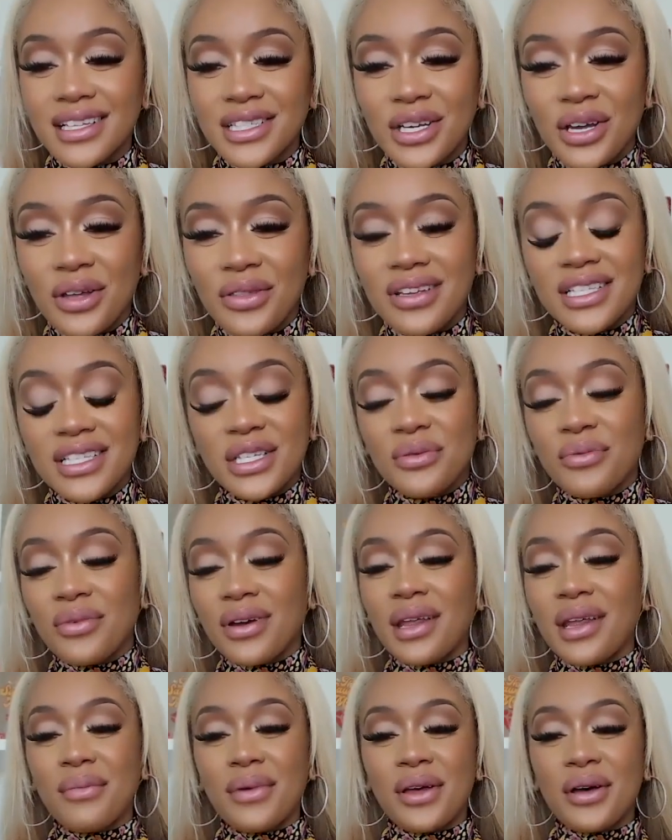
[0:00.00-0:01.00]
So this
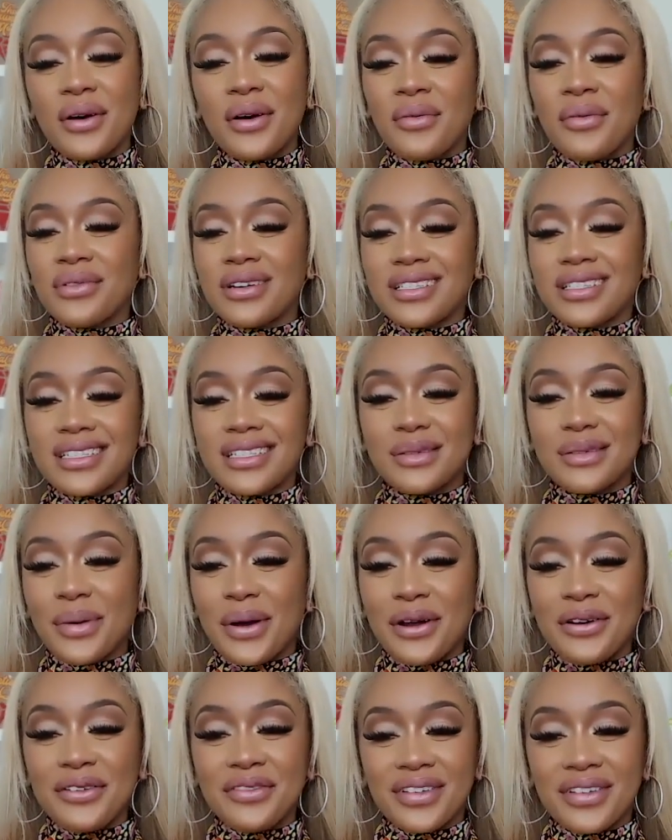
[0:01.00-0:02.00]
Saweetie meal is just
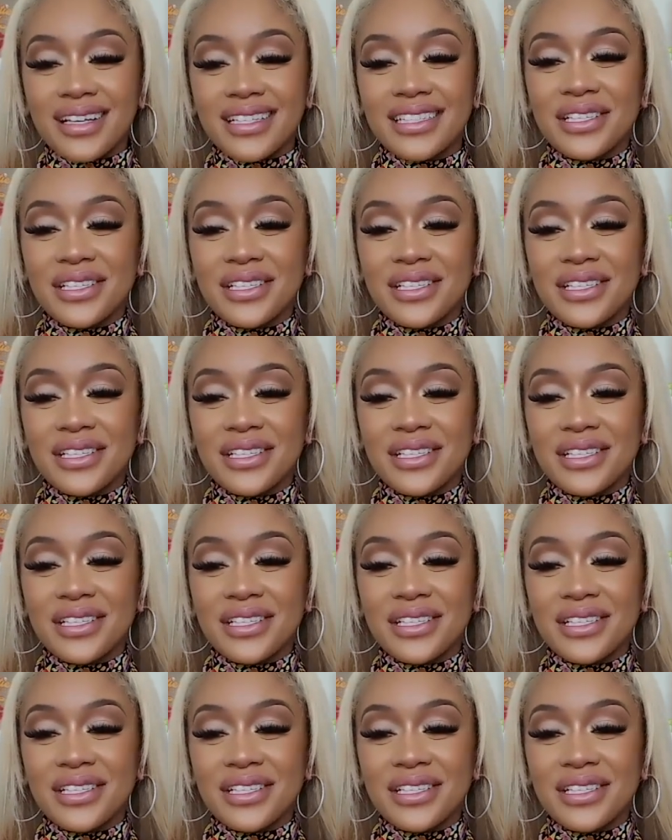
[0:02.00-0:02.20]
perfect.